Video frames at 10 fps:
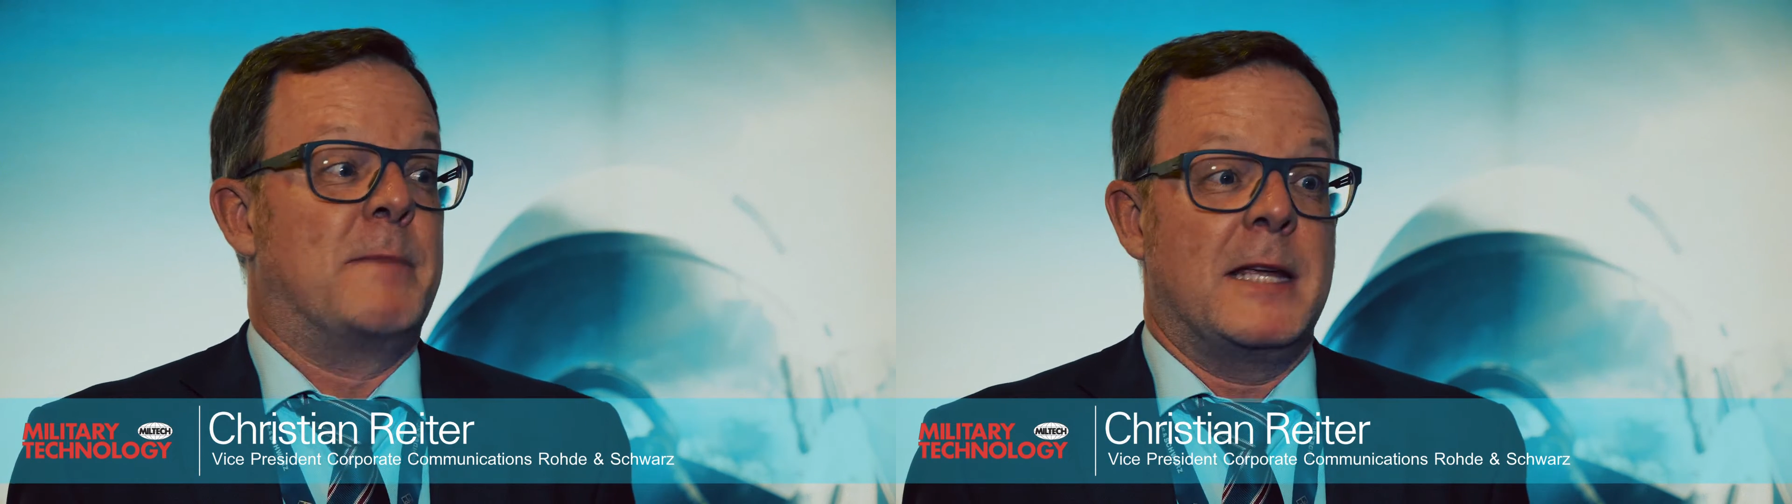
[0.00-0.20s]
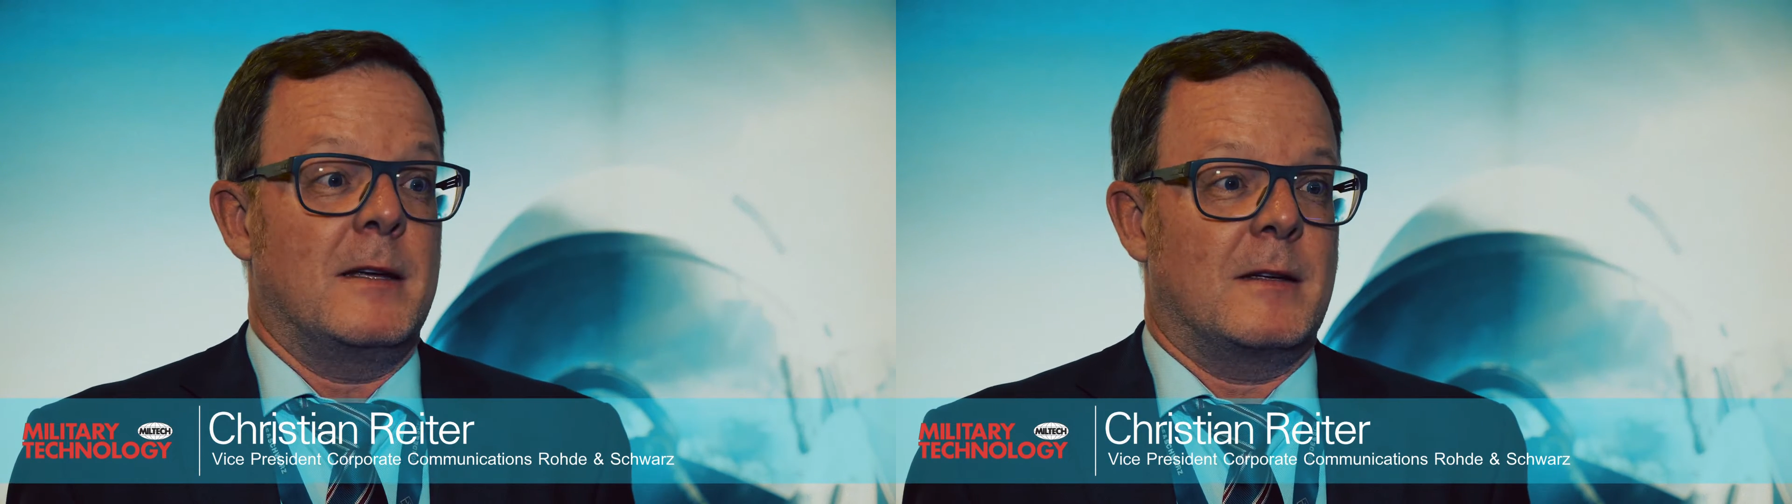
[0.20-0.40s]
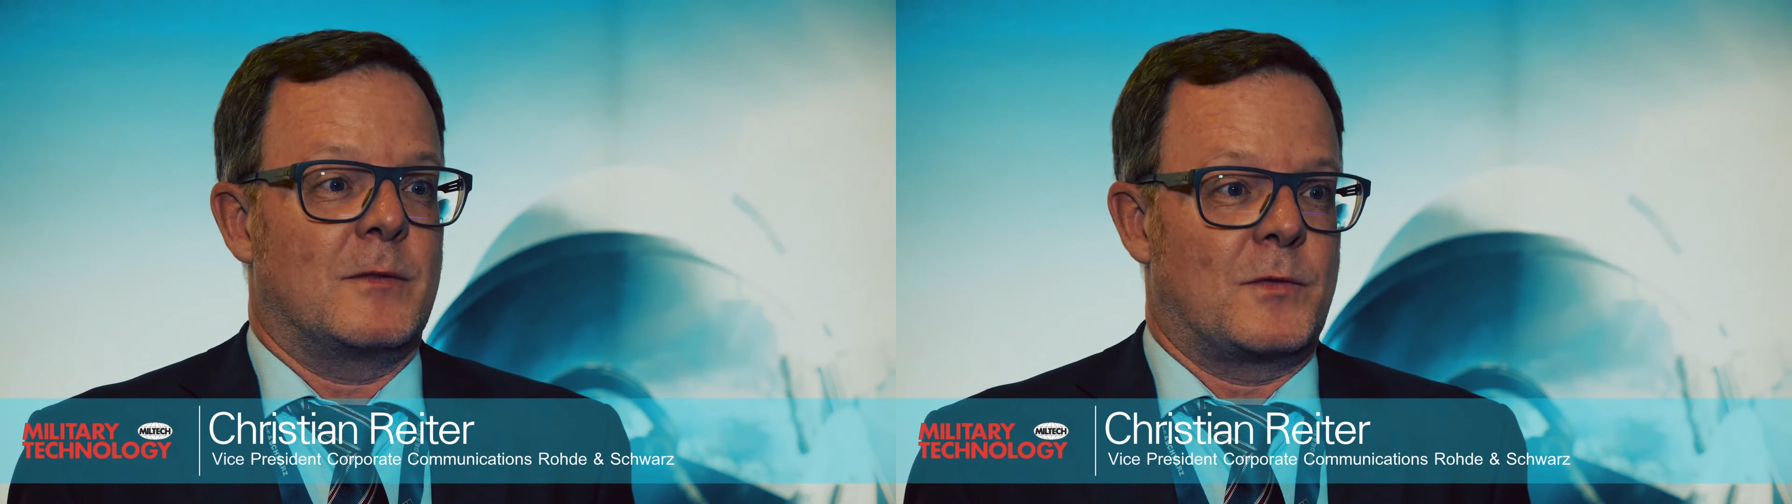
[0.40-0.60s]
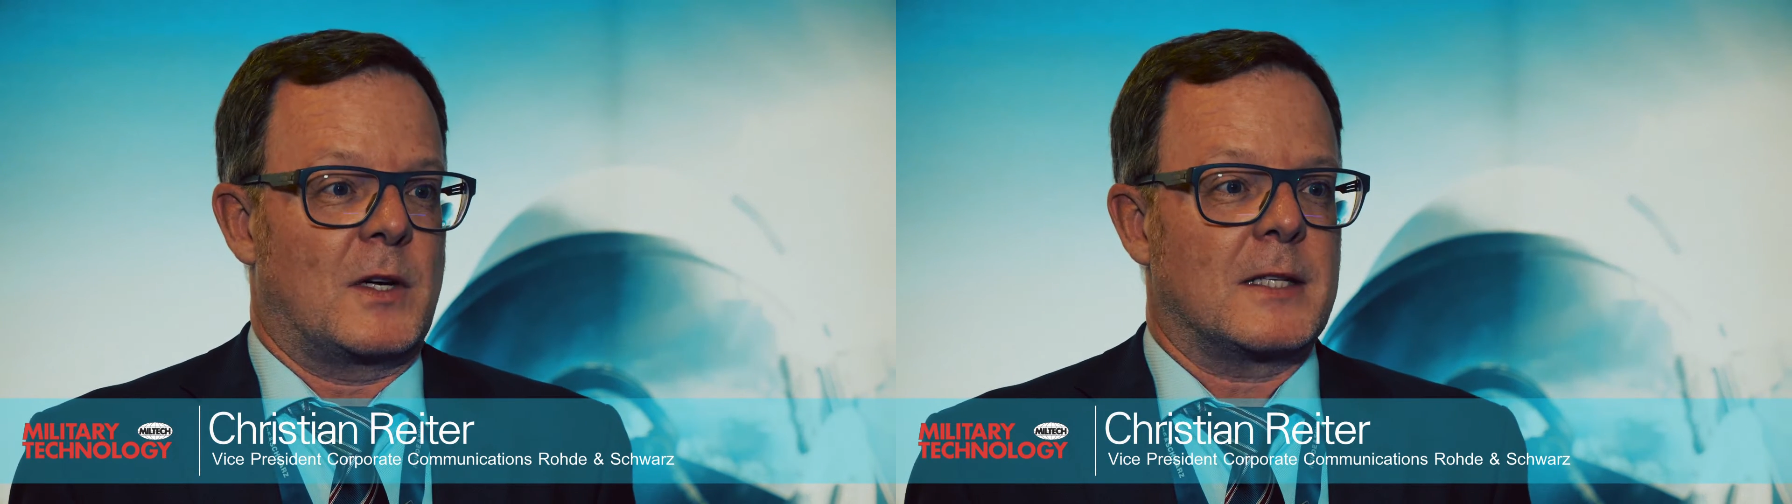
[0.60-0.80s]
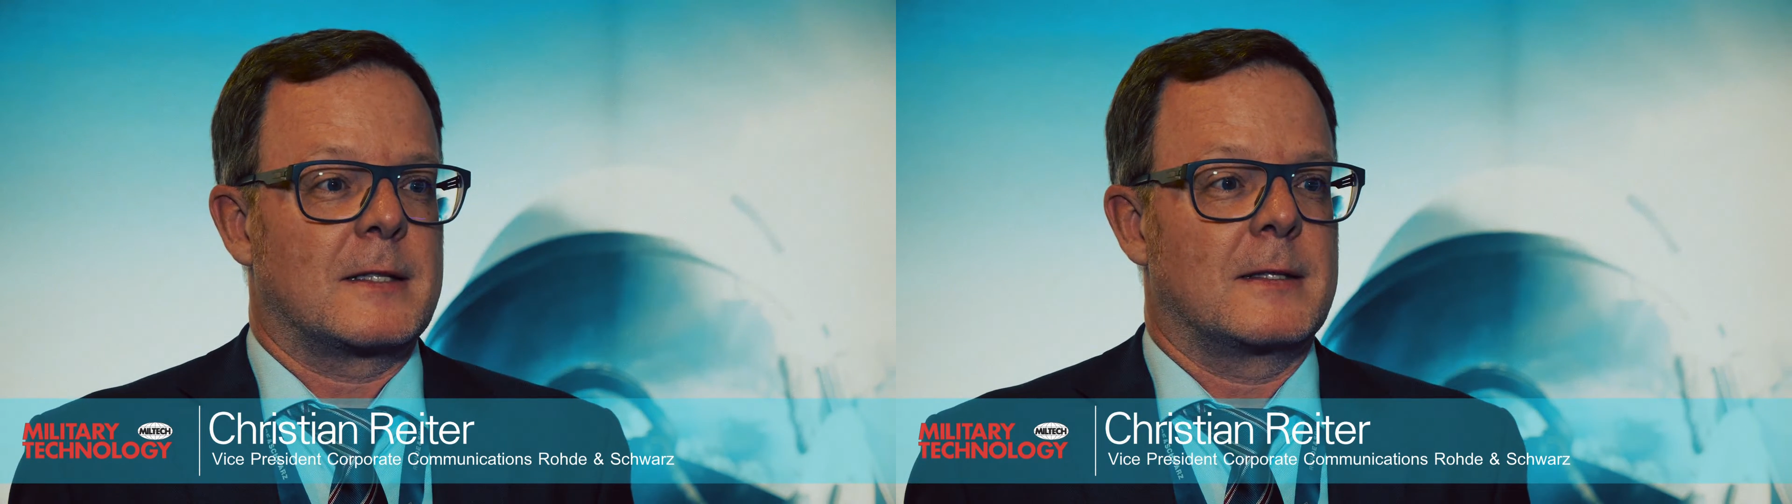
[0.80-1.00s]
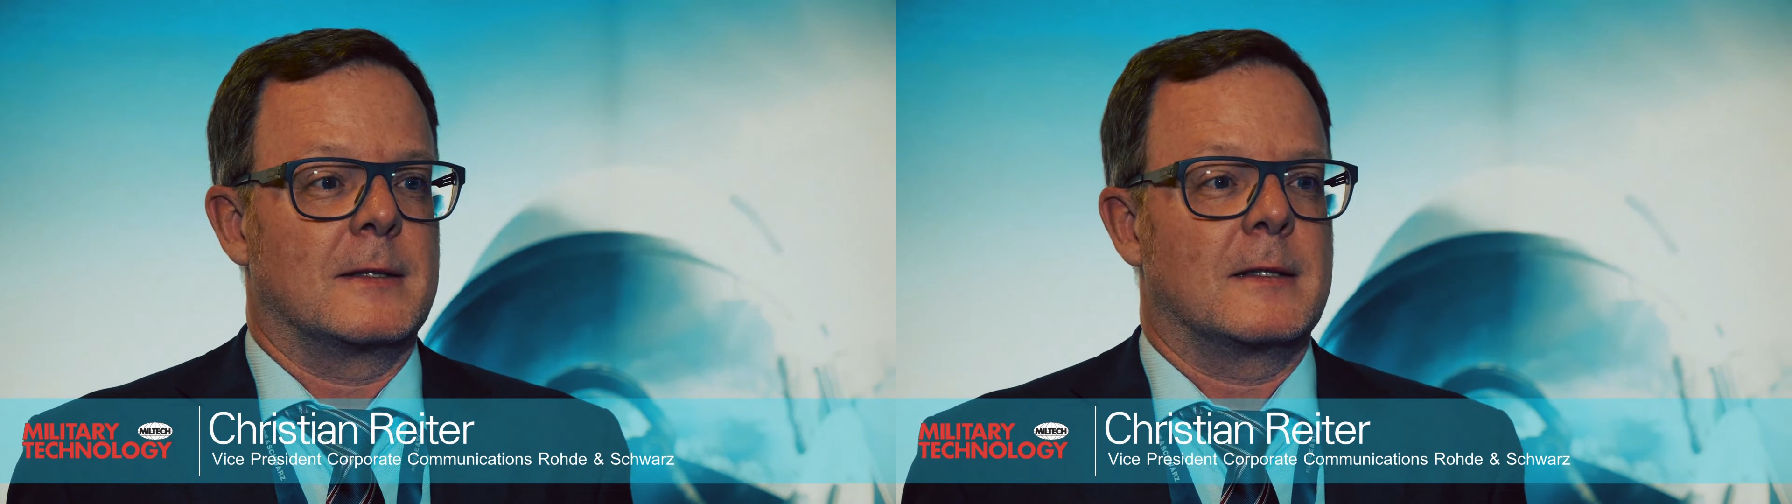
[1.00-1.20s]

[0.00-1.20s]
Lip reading: be for us.